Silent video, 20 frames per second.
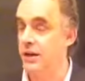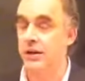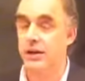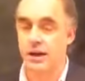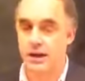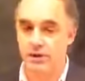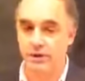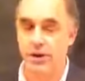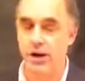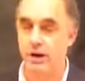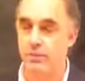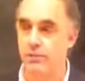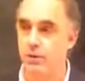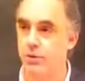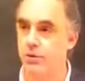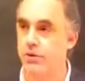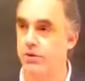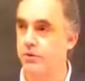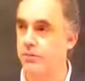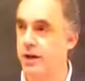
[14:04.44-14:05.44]
that they develop
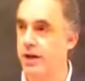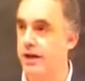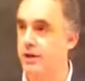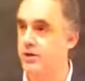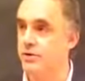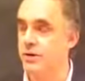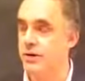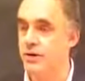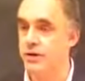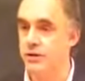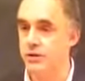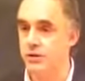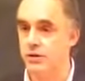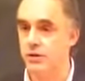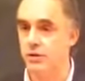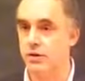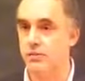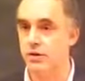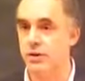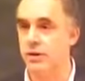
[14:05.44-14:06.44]
post traumatic stress
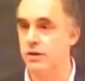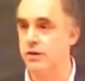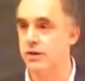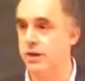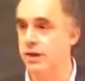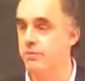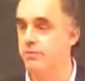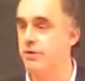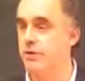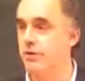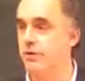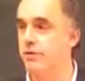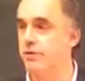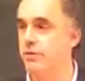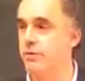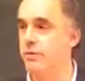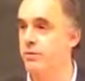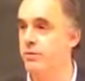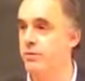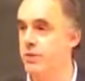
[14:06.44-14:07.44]
disorder because they observe
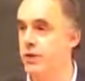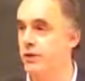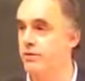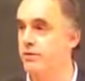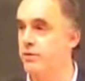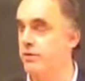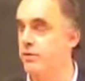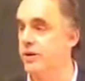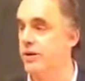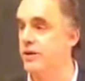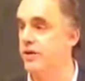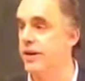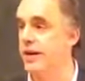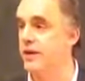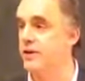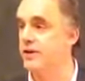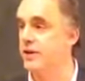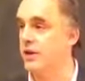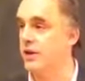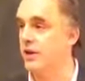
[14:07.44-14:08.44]
themselves doing
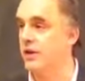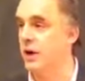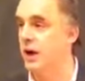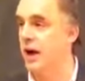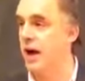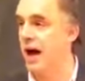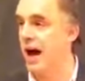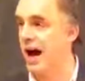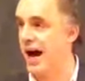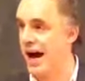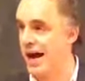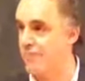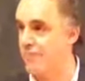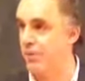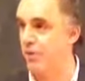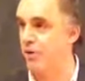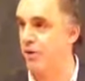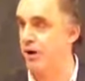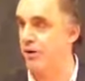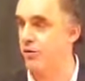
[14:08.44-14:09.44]
things that are
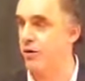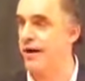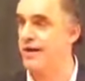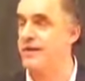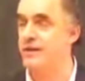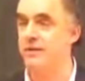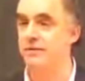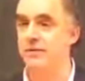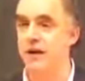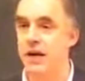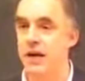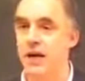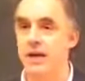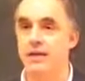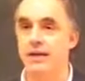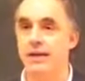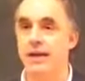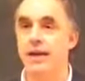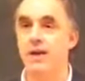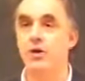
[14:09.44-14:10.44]
hyper aggressive
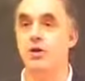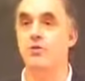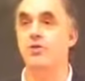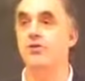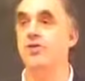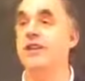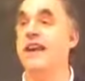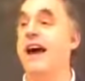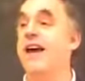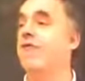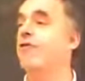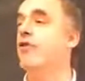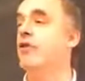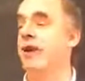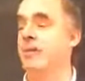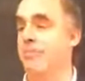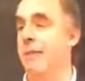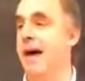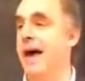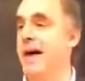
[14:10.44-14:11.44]
that they could have
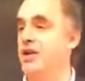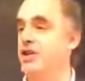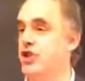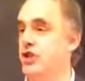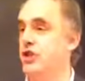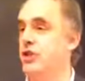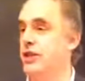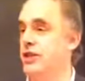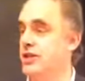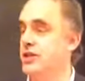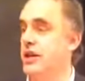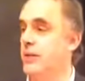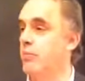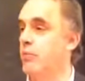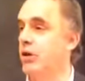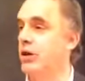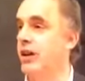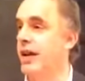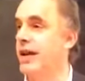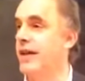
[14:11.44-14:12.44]
never imagined that
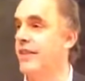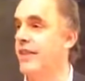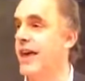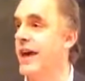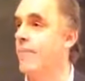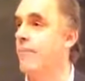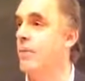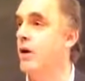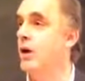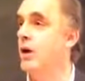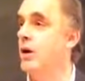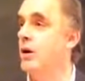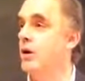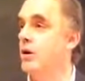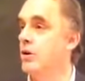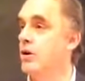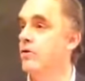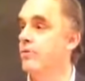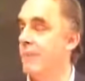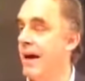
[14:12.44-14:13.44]
someone like them
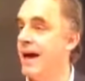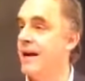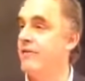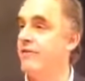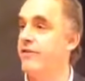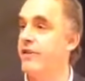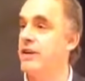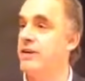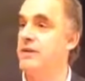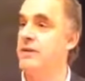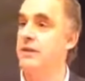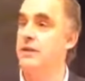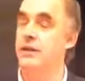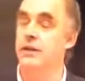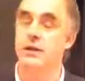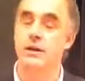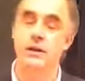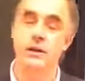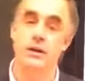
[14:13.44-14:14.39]
could have manifested.